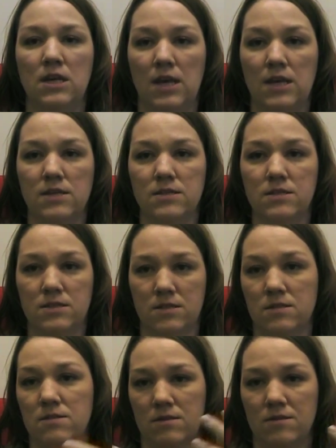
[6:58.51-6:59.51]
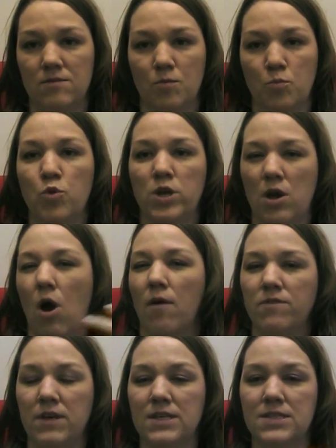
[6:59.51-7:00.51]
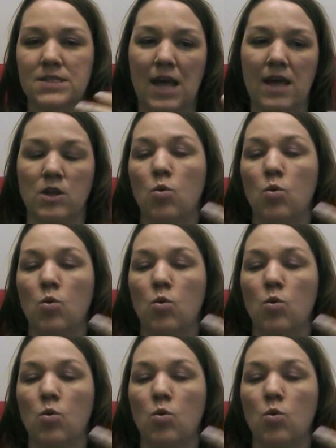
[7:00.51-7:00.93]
is pretty obvious, and the